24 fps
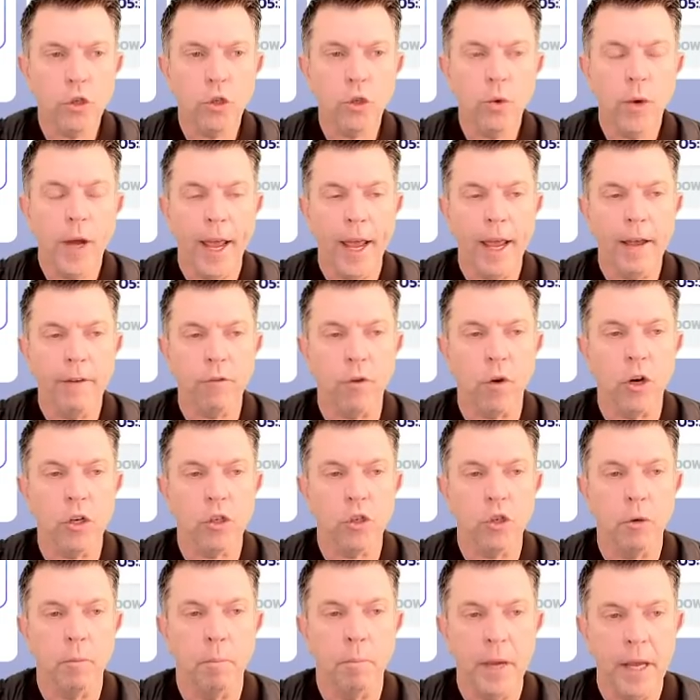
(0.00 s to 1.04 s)
you have
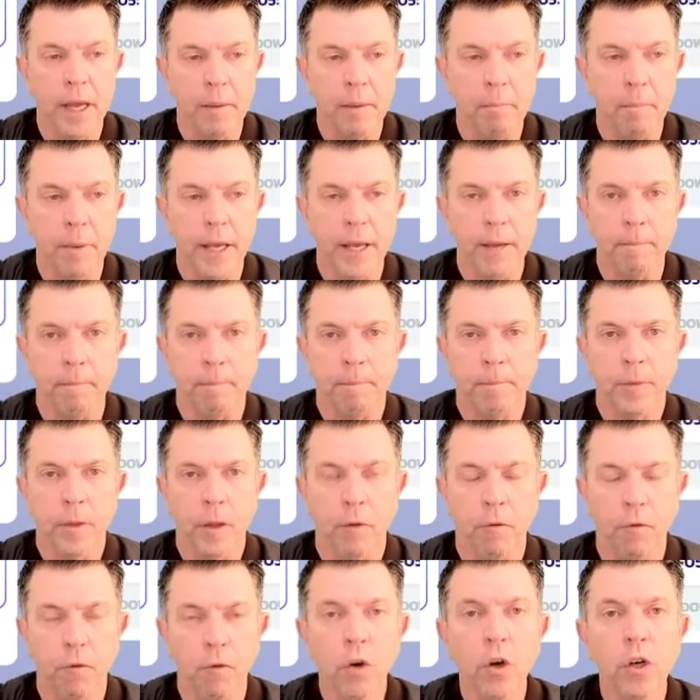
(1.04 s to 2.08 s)
got your BNB,
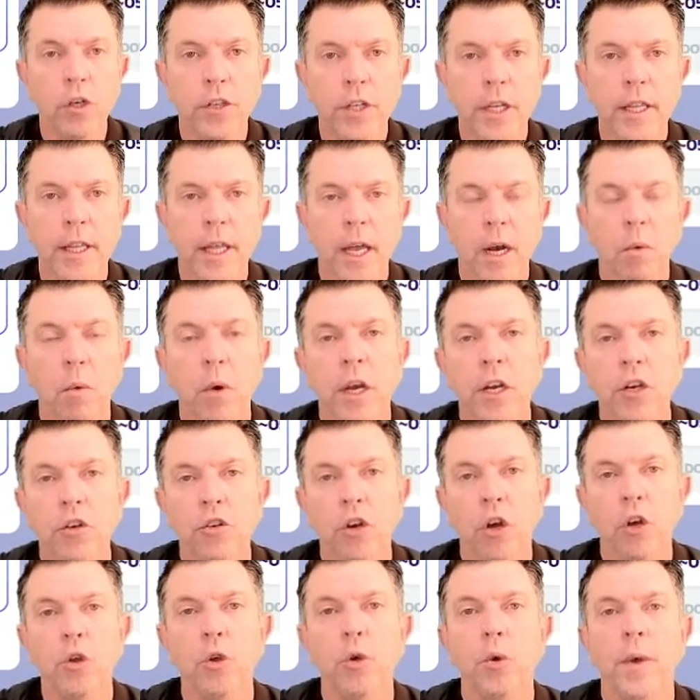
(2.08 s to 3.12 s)
the first thing that I want to
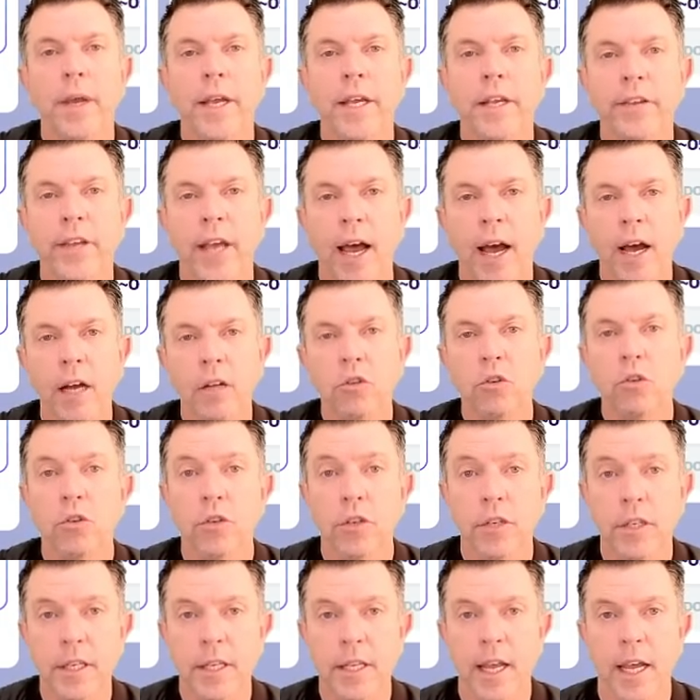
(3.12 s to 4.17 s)
show you is how to
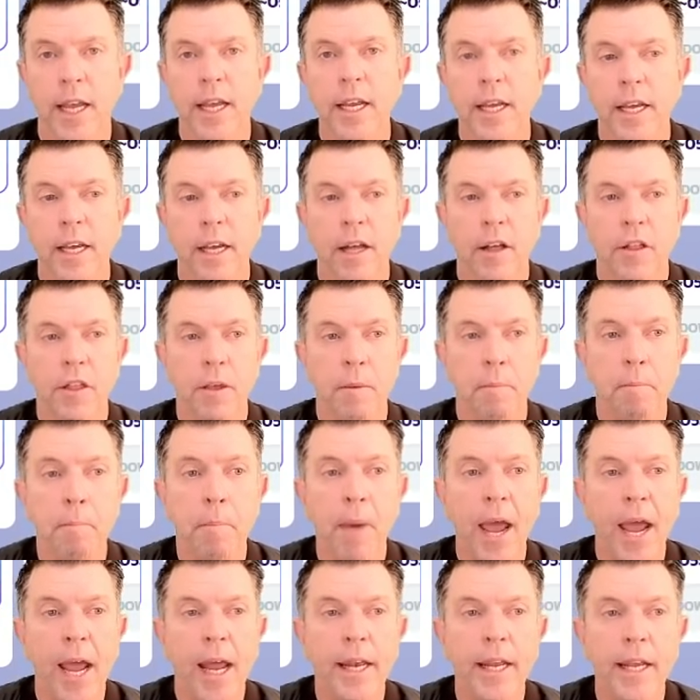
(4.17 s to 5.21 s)
stake the
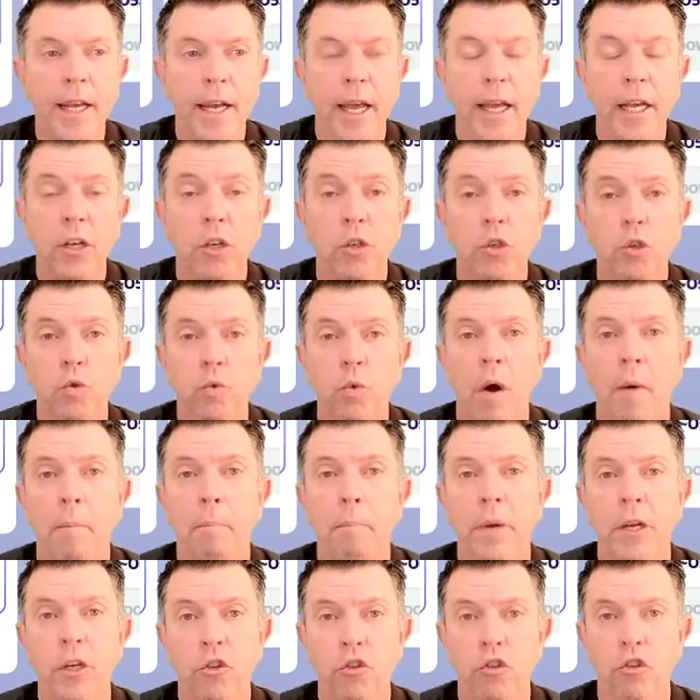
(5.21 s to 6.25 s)

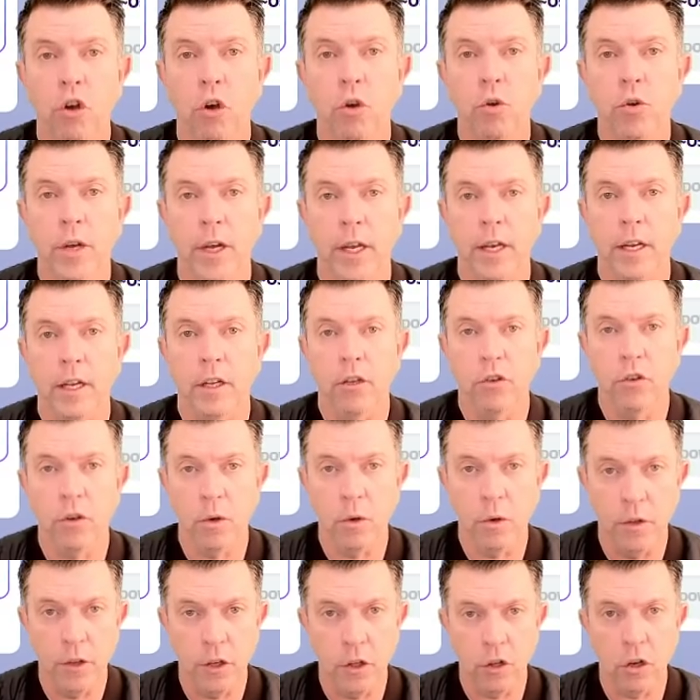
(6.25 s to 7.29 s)
PancakeSwap token.
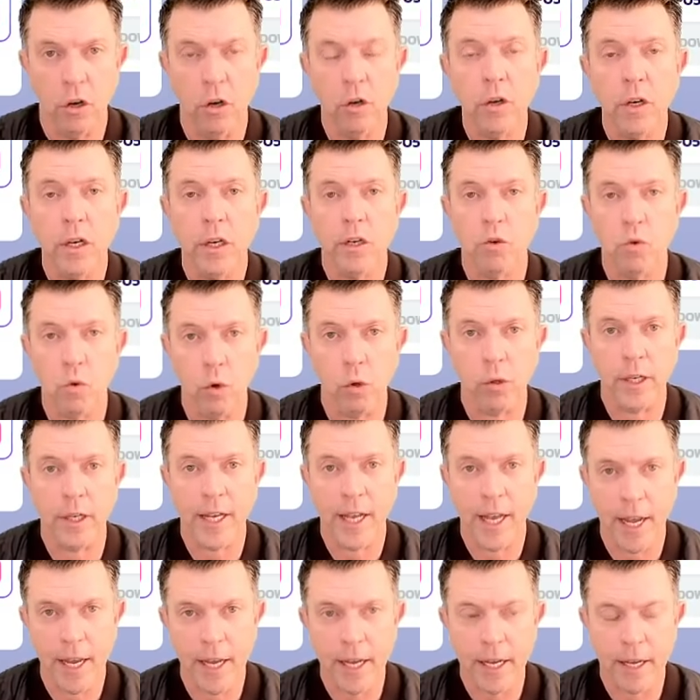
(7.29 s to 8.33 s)
So the token is called
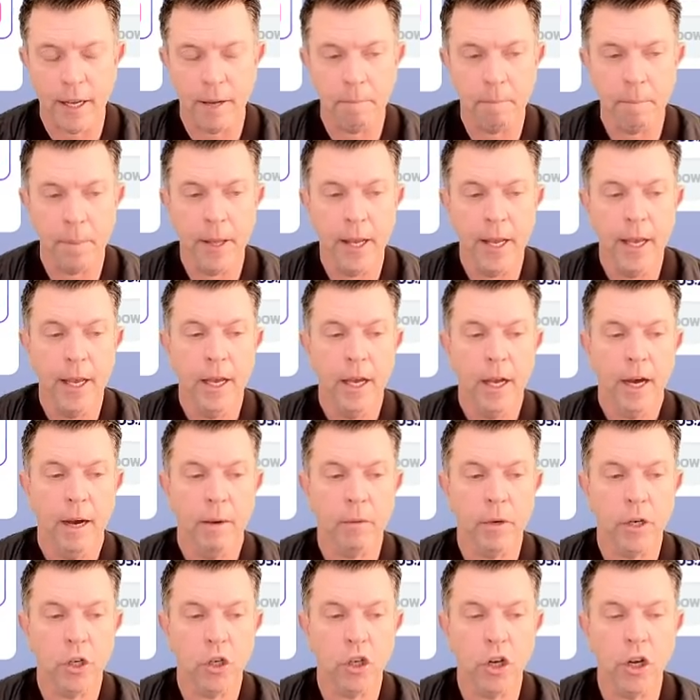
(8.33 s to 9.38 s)
Cake.
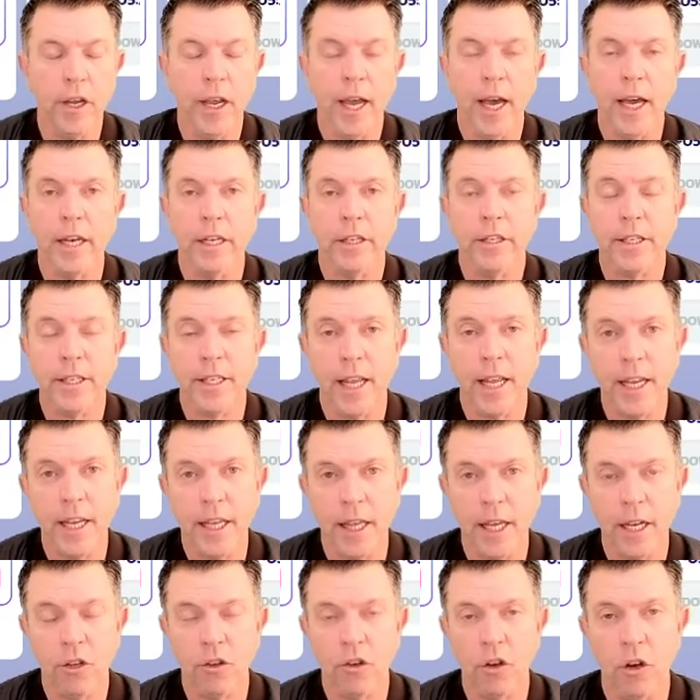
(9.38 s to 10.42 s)
I'm going to show you how to stake
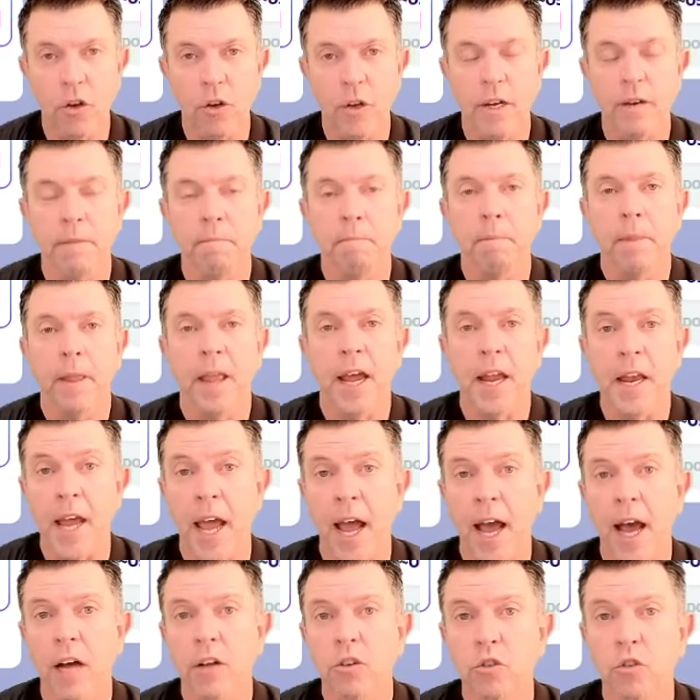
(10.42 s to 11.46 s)
that token and
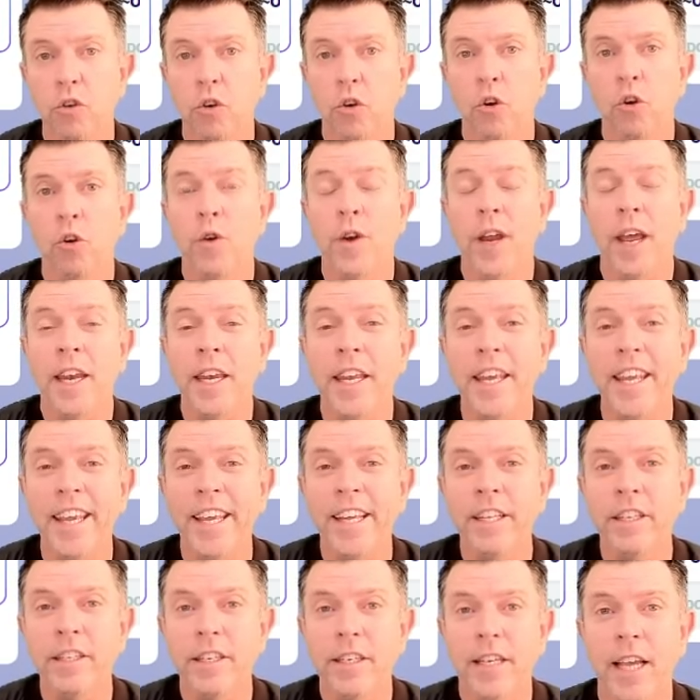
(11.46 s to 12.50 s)
how to earn an
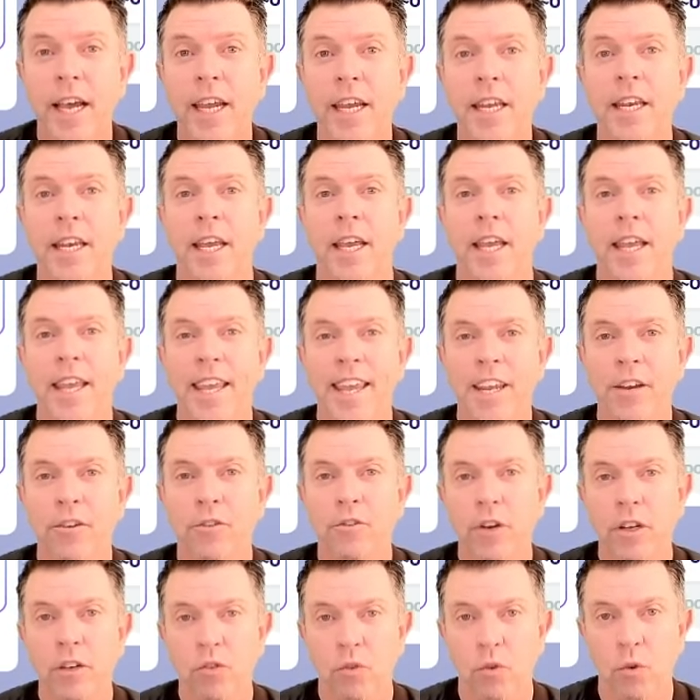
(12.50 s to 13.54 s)
insane
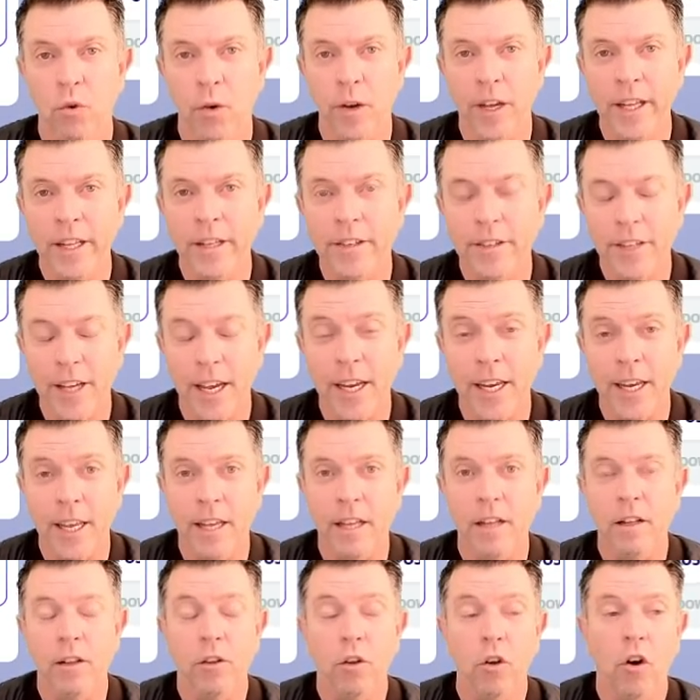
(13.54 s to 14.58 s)
interest or insane
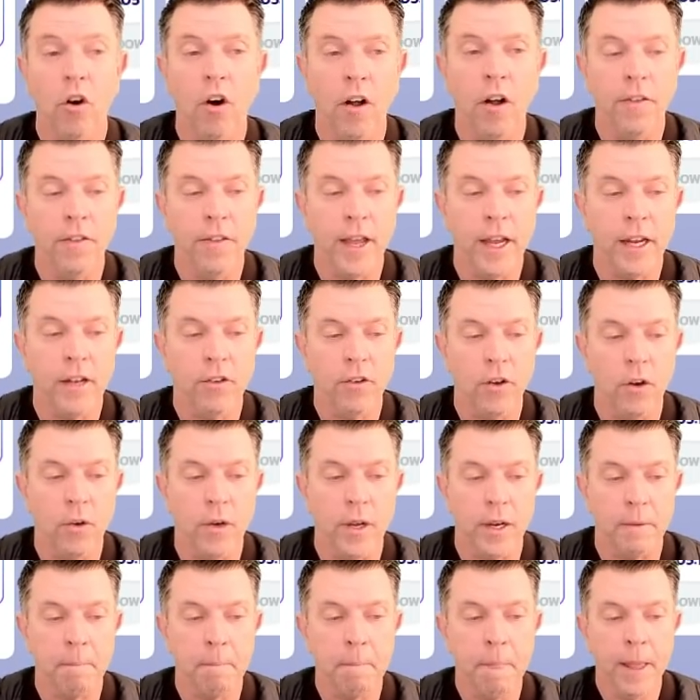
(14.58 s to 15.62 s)
yield on that token.